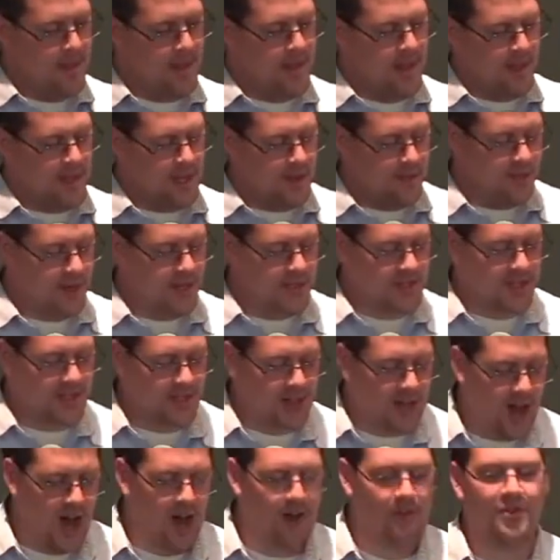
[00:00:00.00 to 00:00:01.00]
given us the
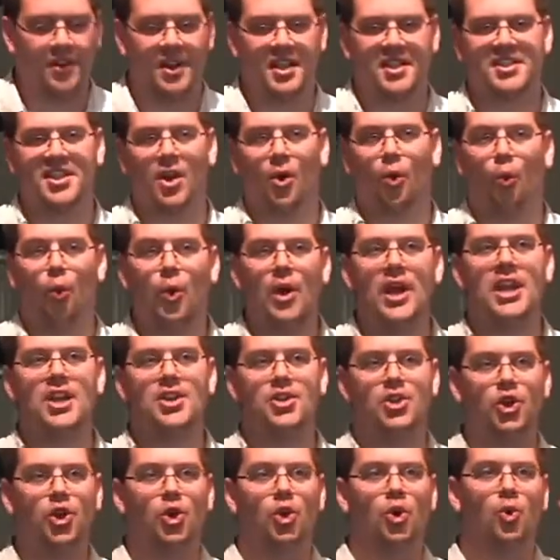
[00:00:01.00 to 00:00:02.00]
confidence that we
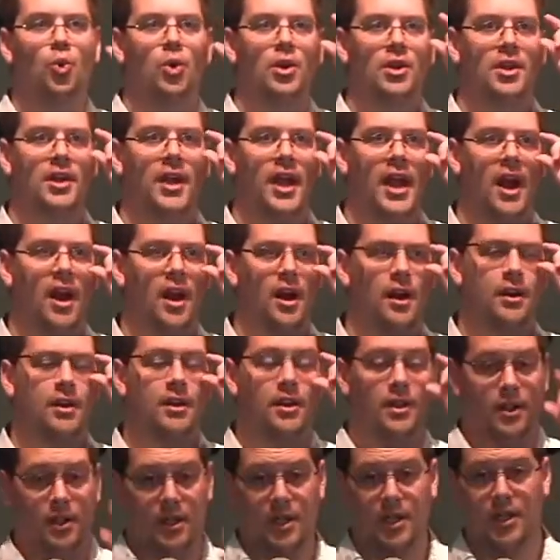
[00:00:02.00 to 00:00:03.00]
too will inherit
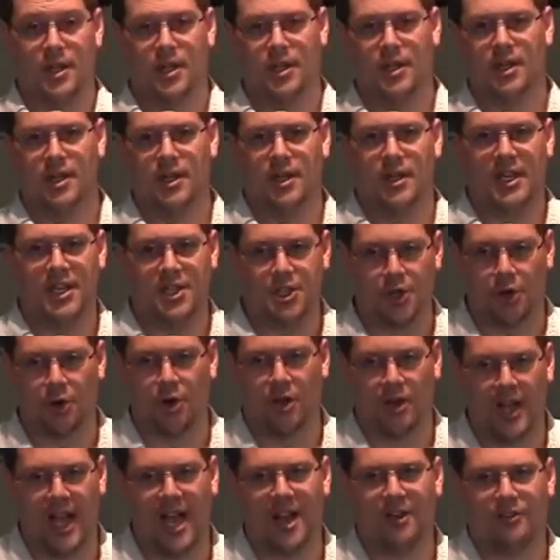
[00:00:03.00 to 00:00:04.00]
eternal
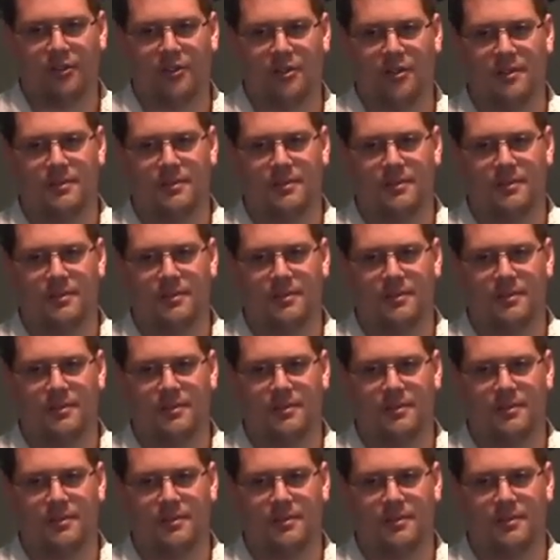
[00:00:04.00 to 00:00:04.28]
life.